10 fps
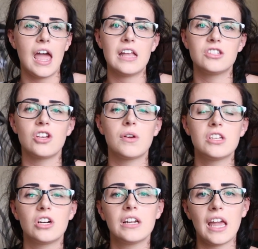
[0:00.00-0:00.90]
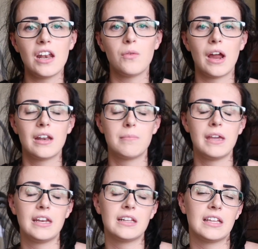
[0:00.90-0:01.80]
And so he started gaining weight
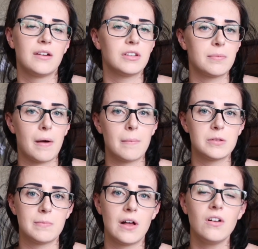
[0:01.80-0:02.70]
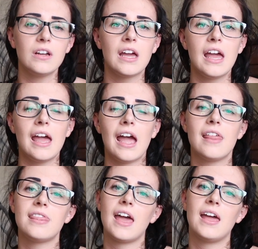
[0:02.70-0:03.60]
immediately with the pumped milk.
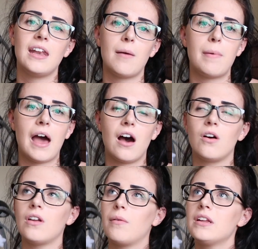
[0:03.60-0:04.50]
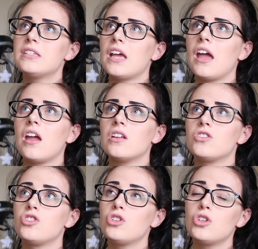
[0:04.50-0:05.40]
And then about, I want to
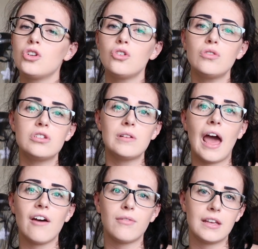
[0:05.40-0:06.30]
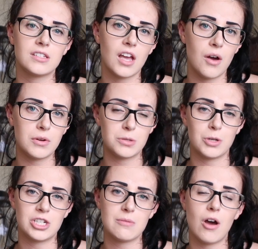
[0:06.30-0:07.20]
say 2.5 weeks ago, we
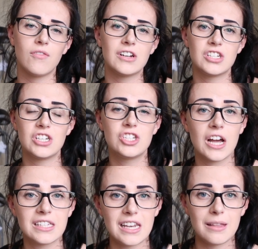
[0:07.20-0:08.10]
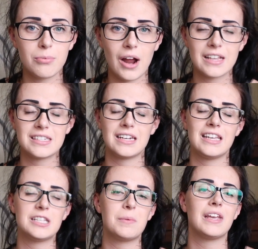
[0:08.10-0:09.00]
switched him over to just the breast, and
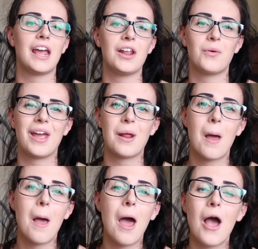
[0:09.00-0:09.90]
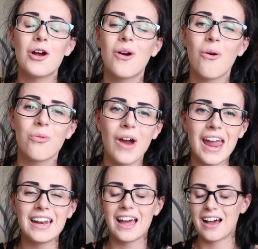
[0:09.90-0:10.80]
he's been gaining weight
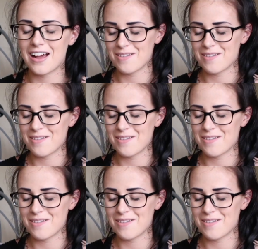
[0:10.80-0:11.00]
great.